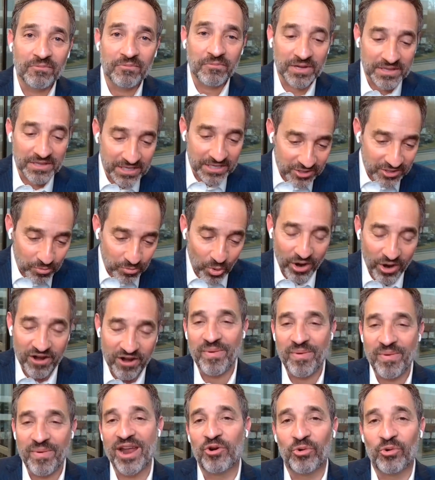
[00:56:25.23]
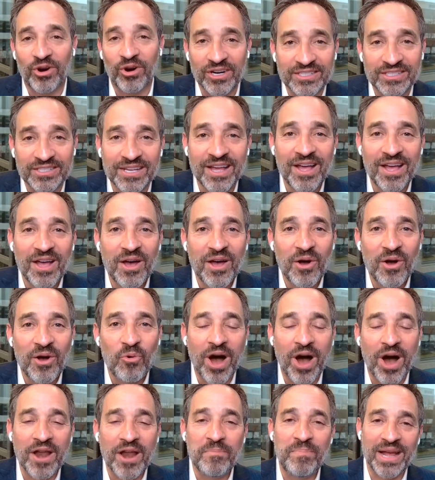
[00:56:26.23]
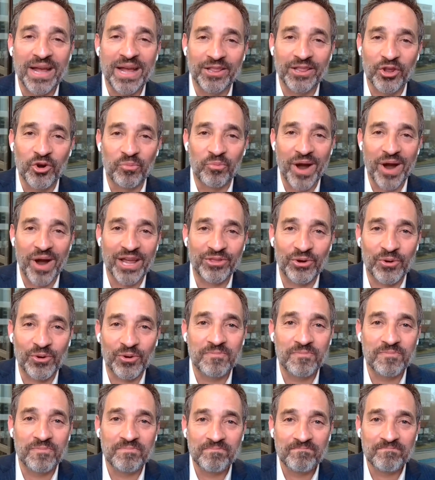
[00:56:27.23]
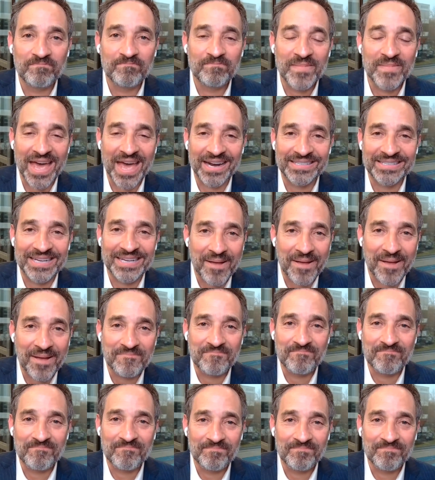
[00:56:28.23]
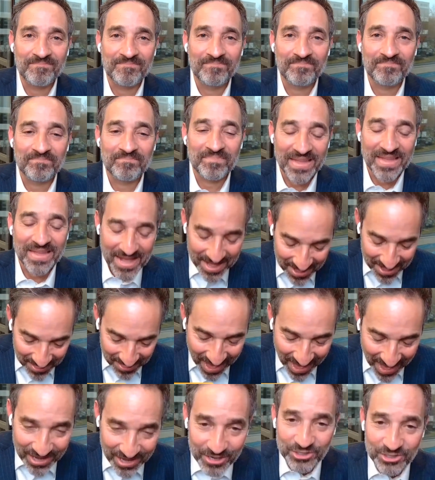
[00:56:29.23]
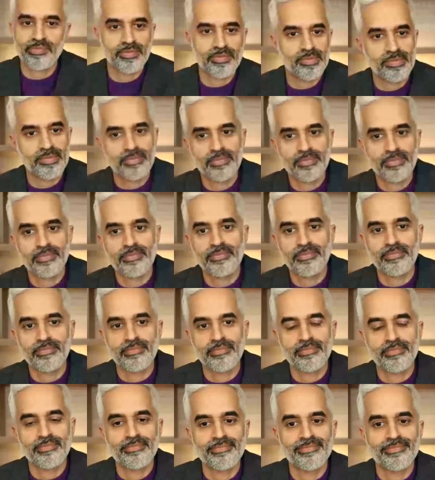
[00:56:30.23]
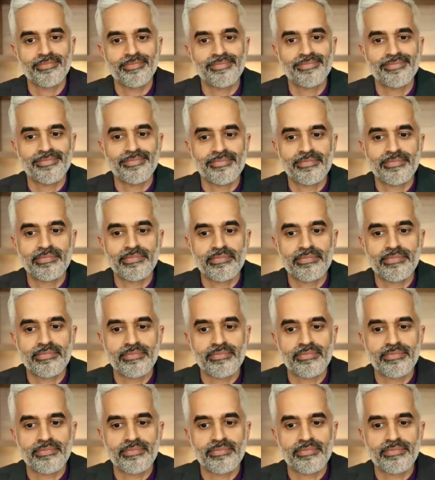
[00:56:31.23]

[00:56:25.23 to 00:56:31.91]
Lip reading: with the support of BetterWorks, one big little breakthrough at a time. Thank you so much. Pleasure to be with you today.